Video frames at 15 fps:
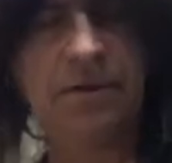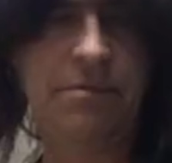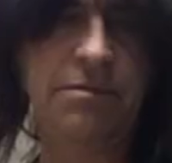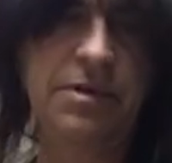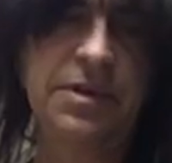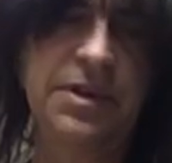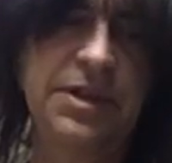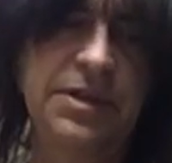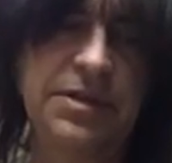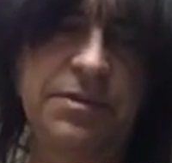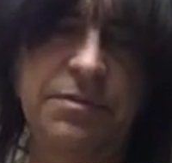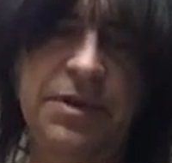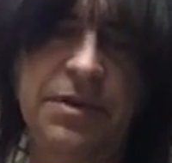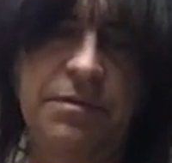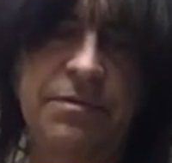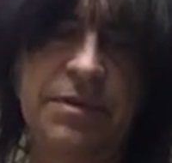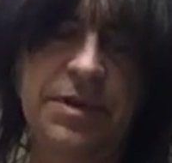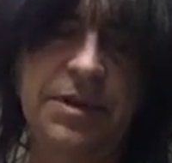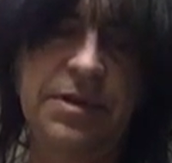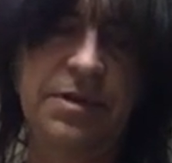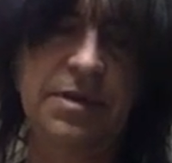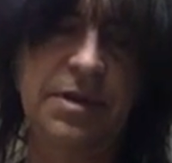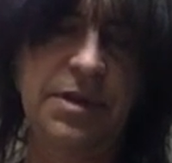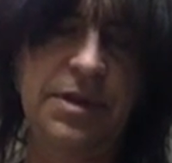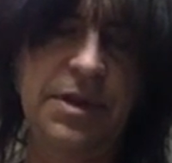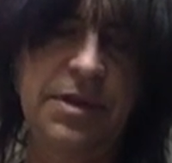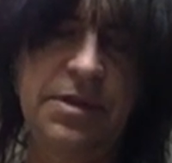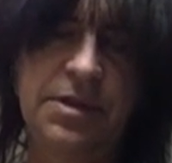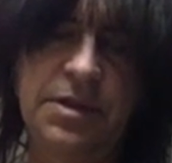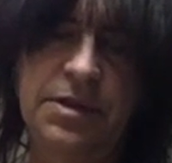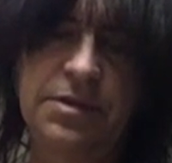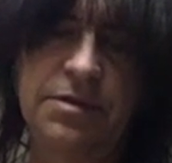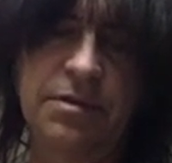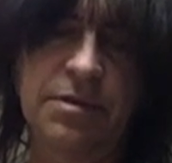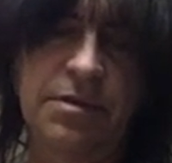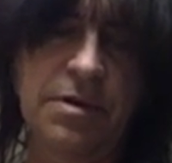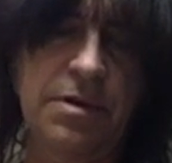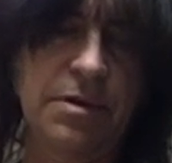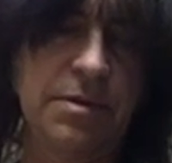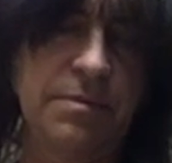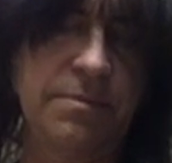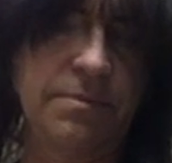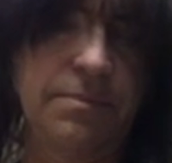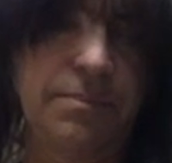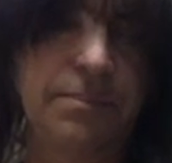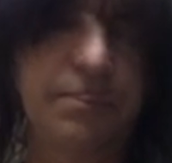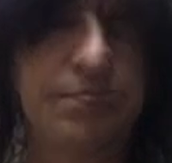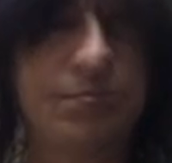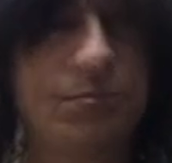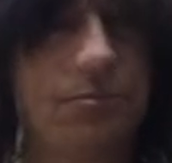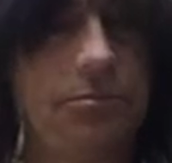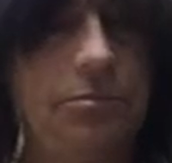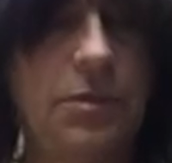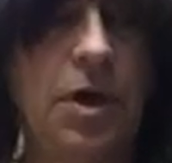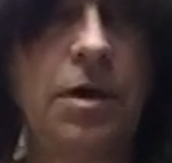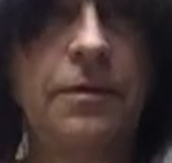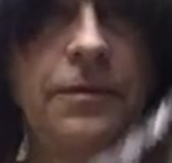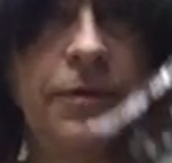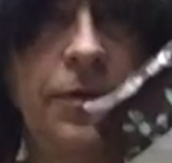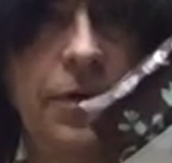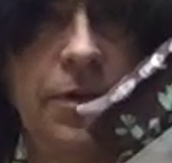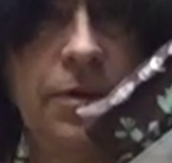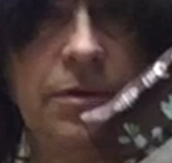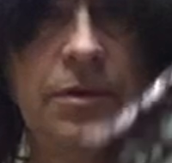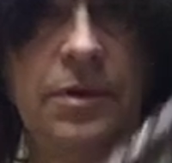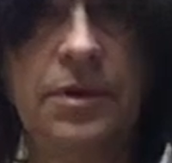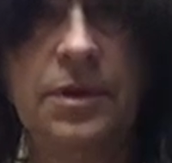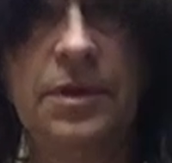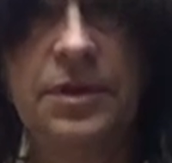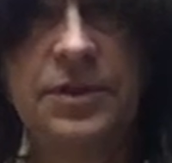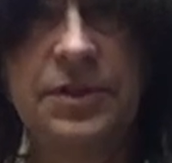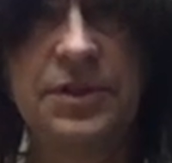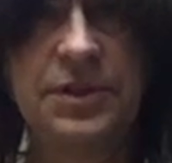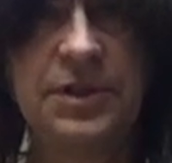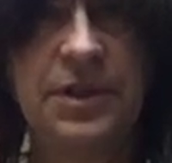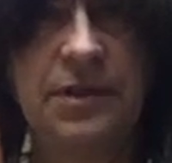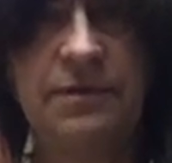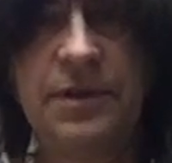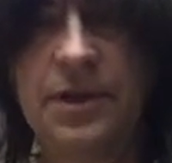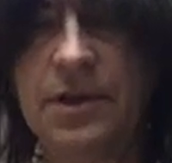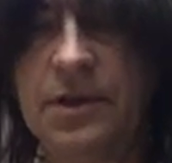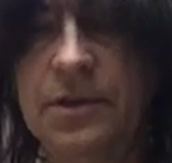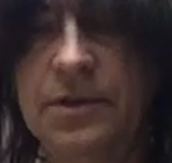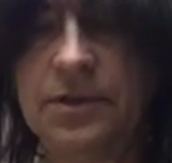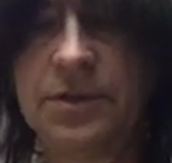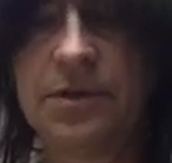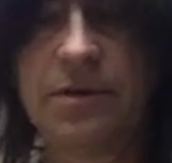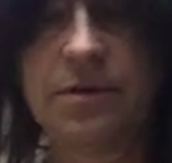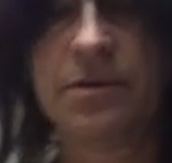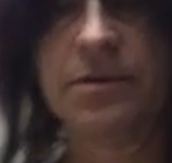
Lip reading: what are these sweetened with? I think these are monk fruit, and this is stevia. So